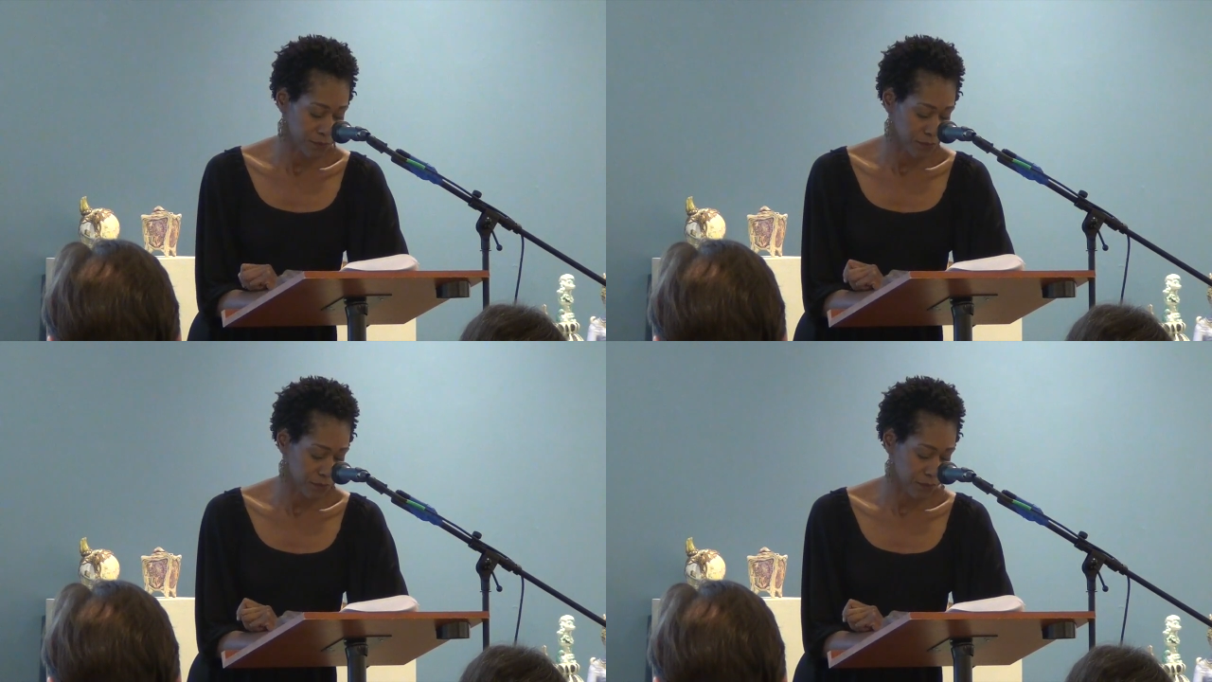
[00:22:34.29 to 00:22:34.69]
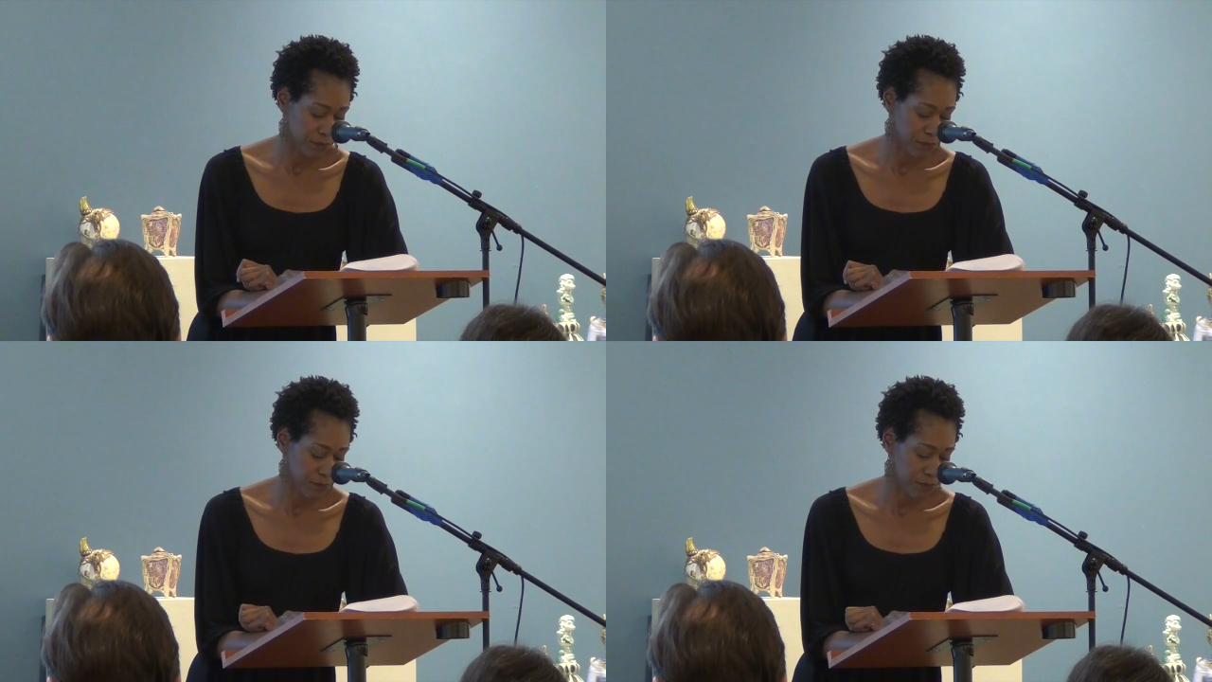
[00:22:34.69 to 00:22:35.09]

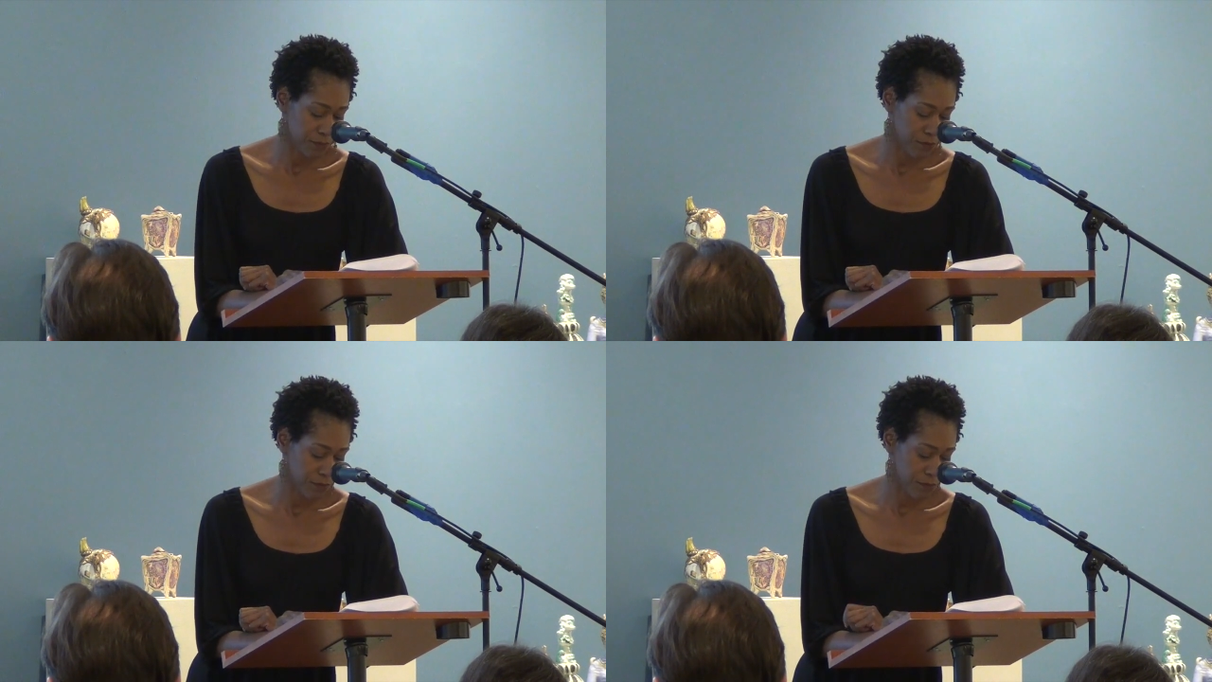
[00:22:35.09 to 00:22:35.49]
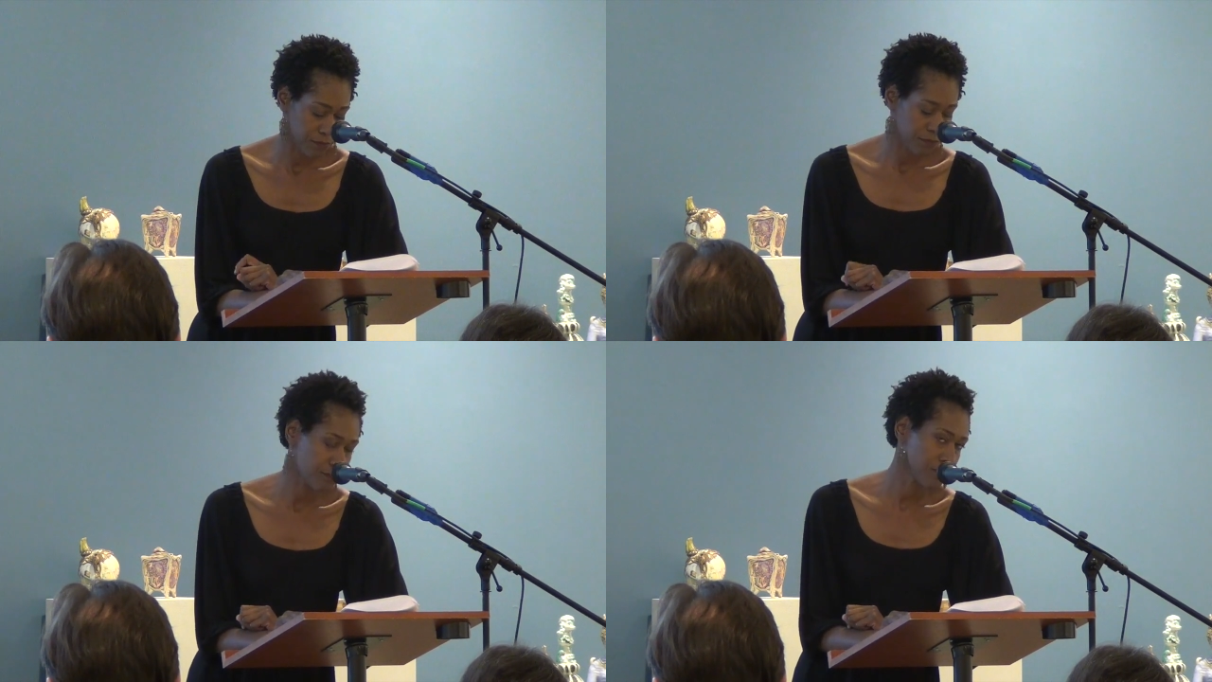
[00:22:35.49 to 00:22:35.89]

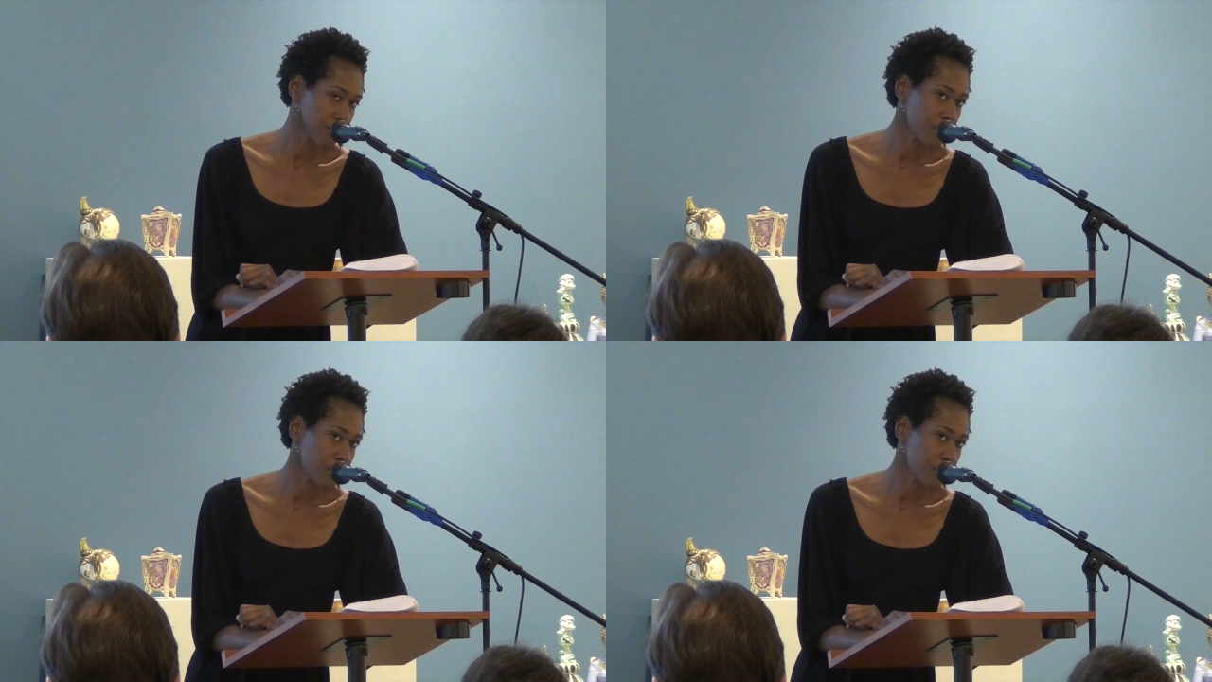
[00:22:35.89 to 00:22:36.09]
[no speech]